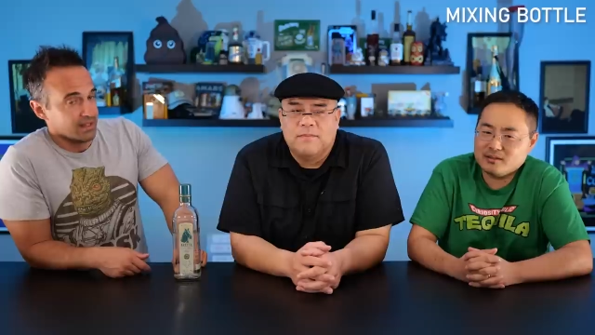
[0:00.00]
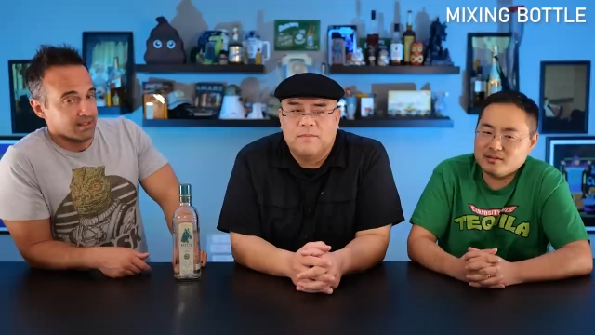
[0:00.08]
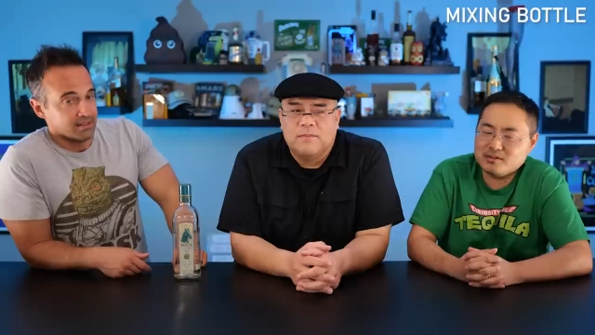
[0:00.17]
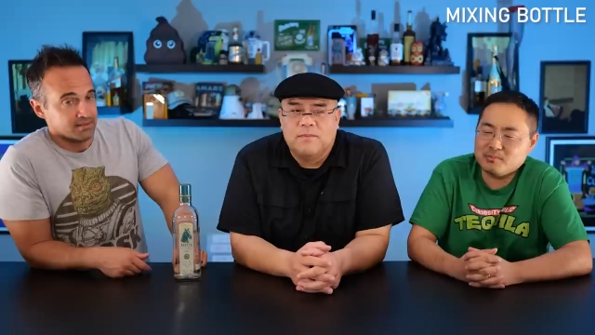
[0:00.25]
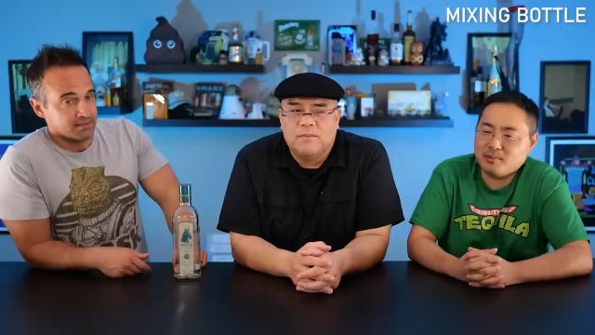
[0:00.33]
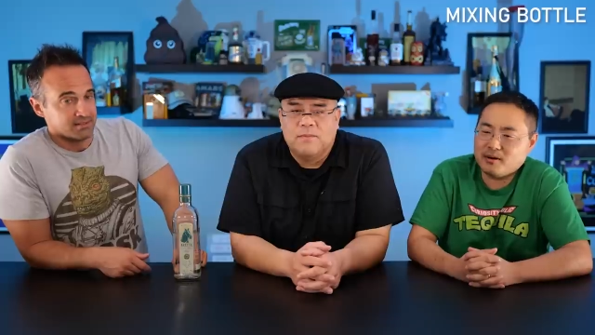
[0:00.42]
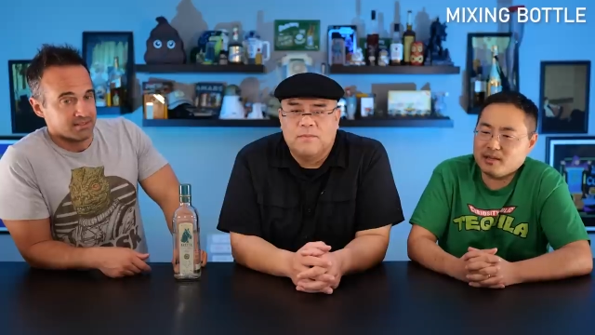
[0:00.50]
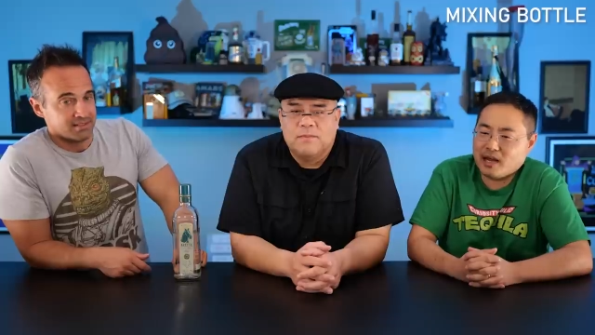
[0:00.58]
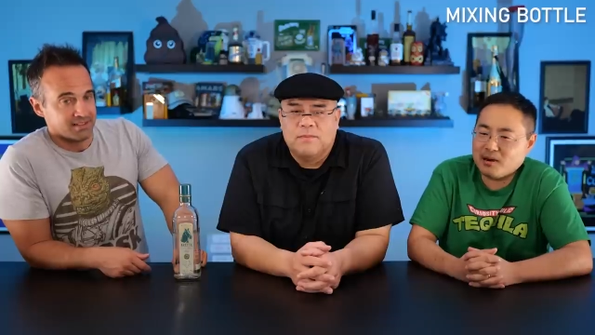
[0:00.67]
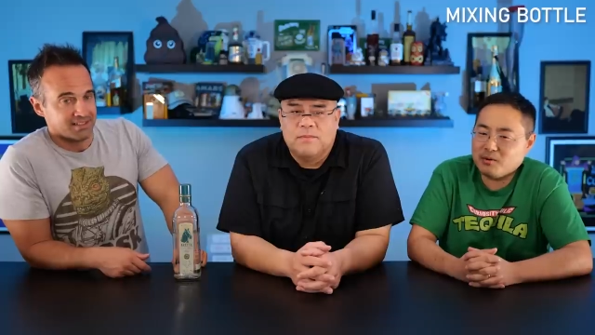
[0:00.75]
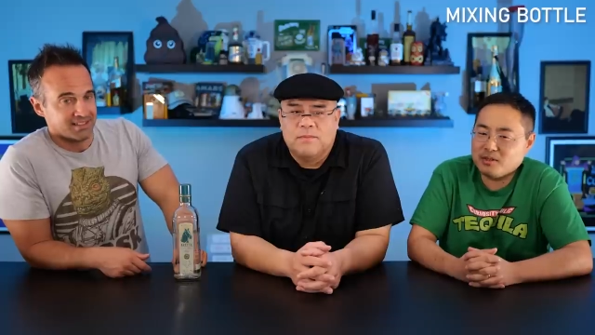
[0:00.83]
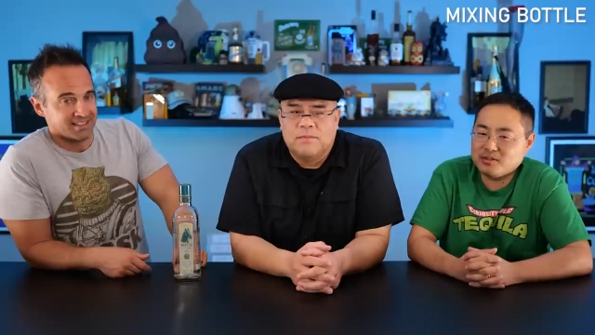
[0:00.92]
Speaker 1: because the
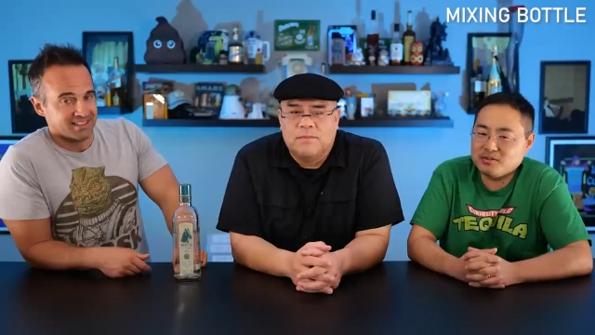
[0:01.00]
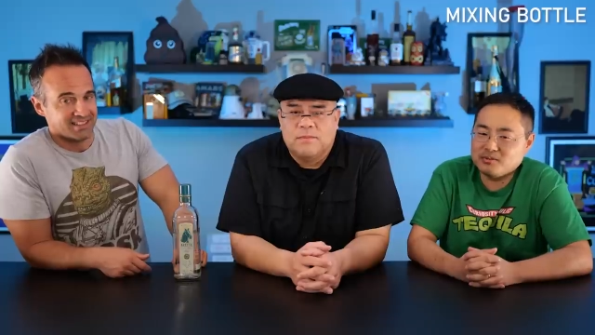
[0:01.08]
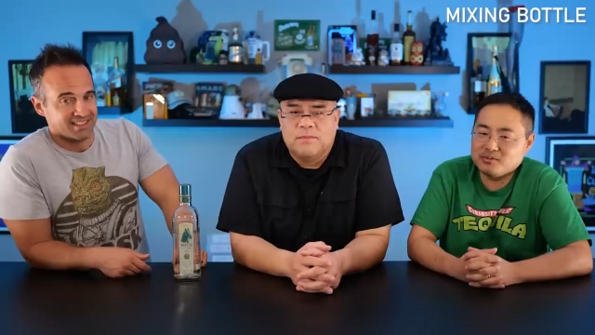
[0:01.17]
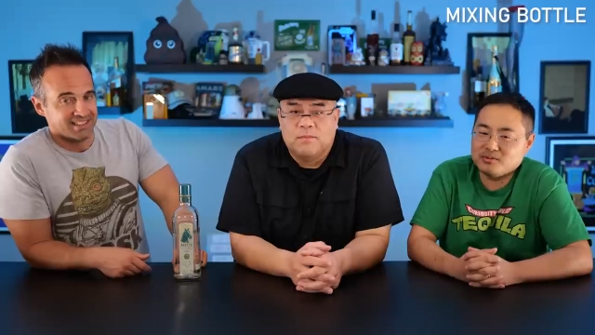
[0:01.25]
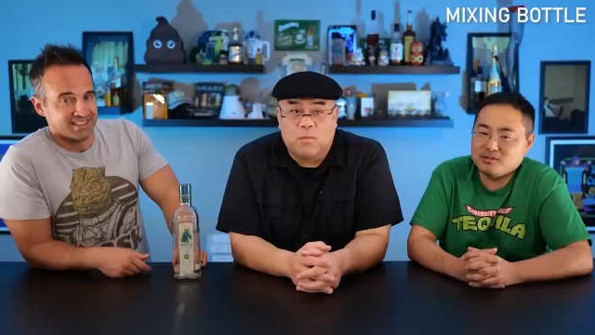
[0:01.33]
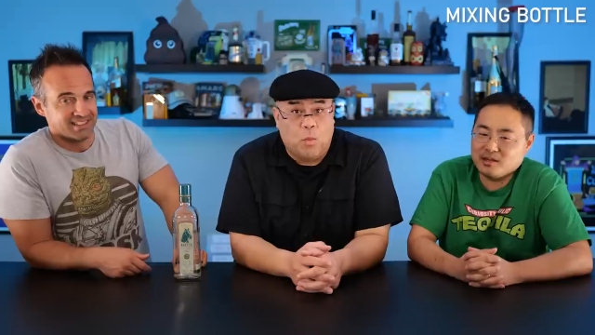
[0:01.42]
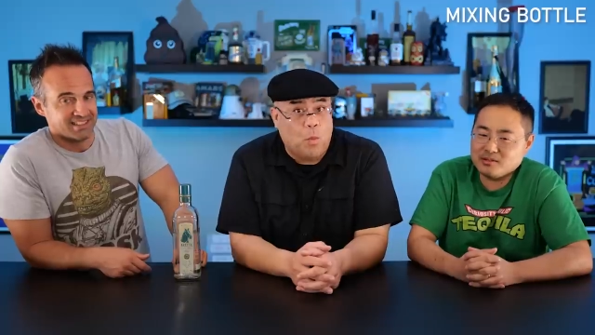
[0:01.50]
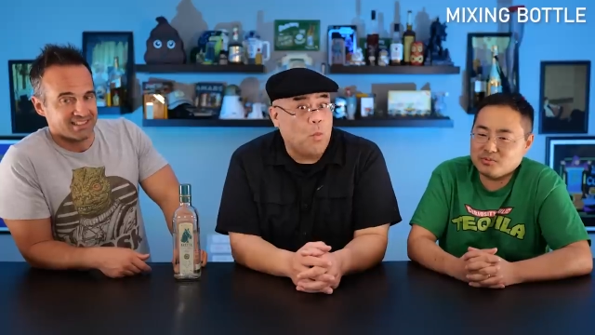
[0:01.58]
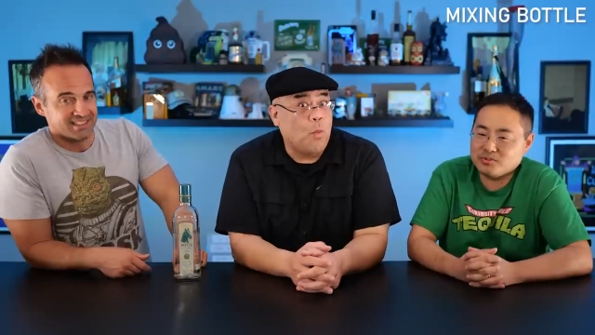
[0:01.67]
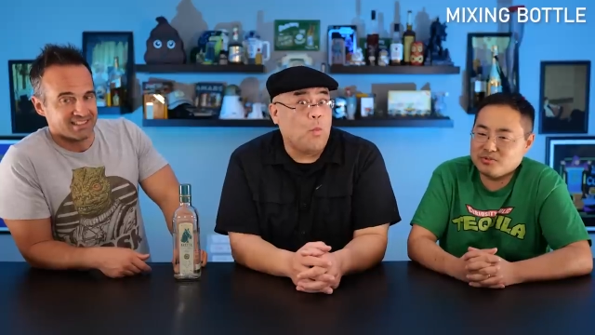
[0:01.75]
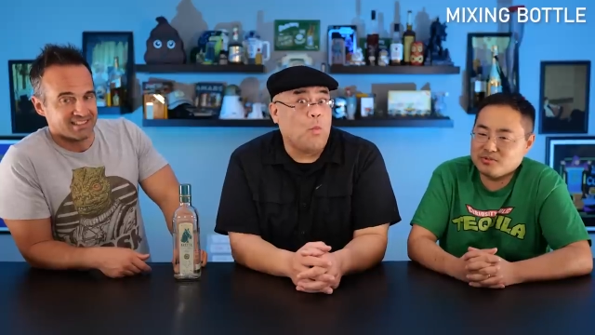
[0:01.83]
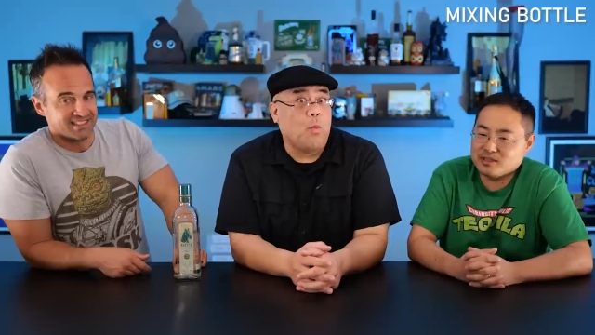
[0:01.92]
party I went to,
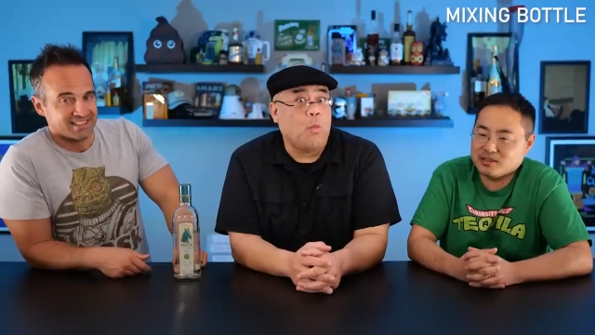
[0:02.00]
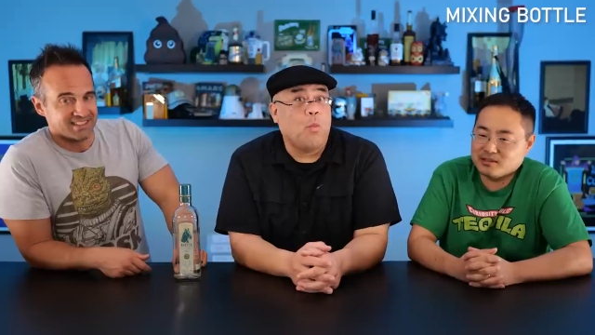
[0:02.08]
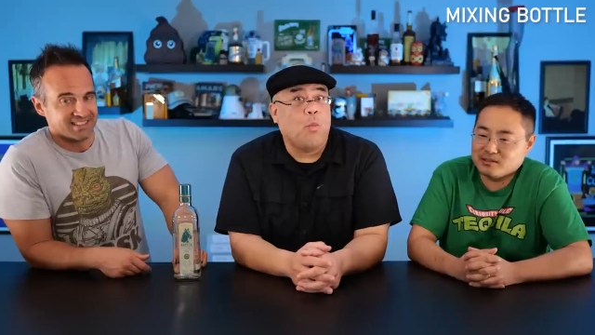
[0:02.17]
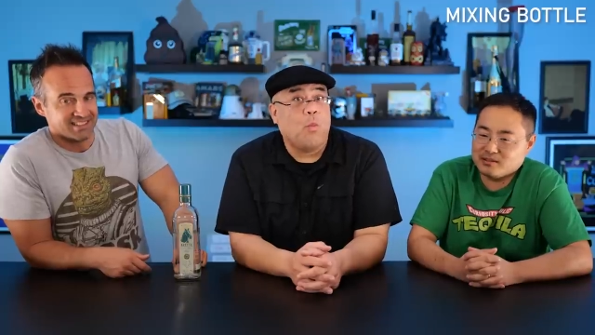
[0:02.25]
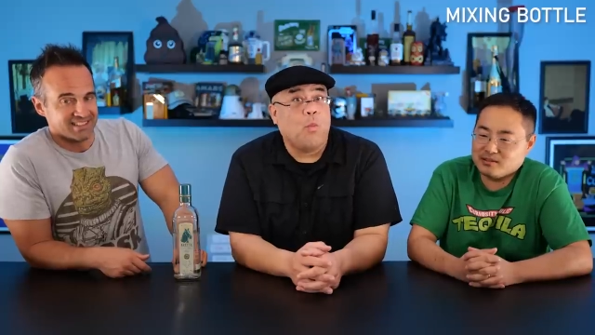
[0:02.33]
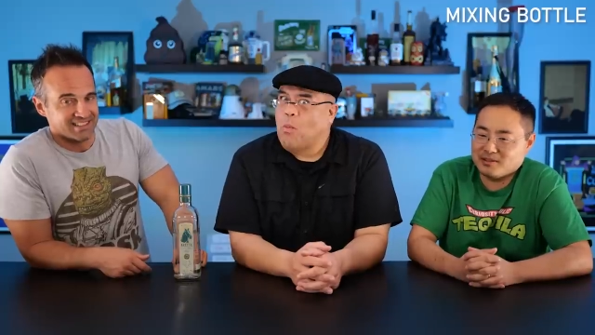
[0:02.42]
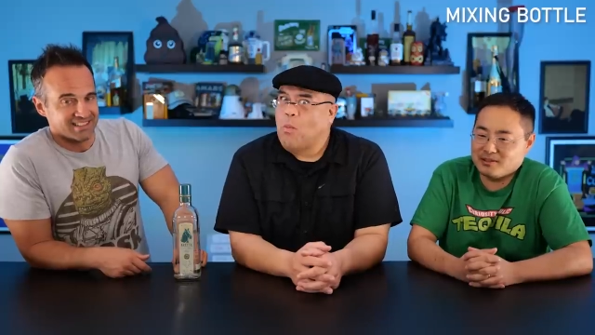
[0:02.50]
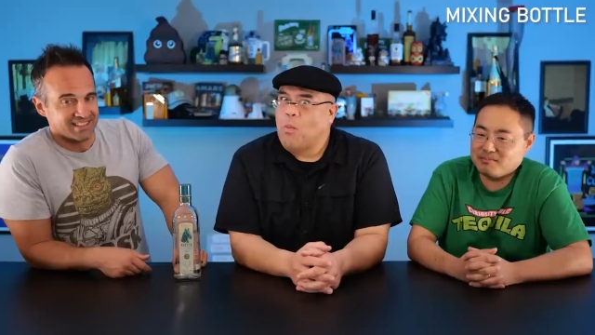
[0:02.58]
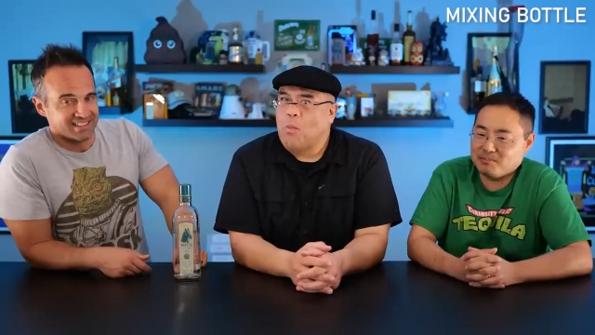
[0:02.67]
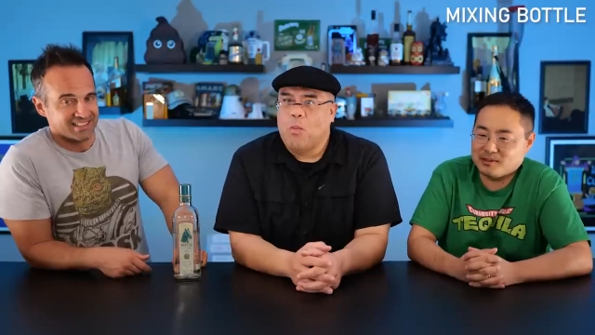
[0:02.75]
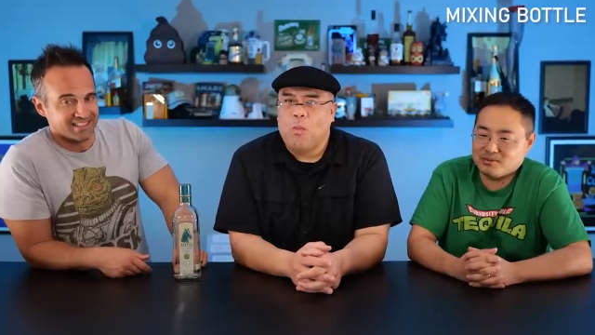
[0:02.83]
Dutch was using, what,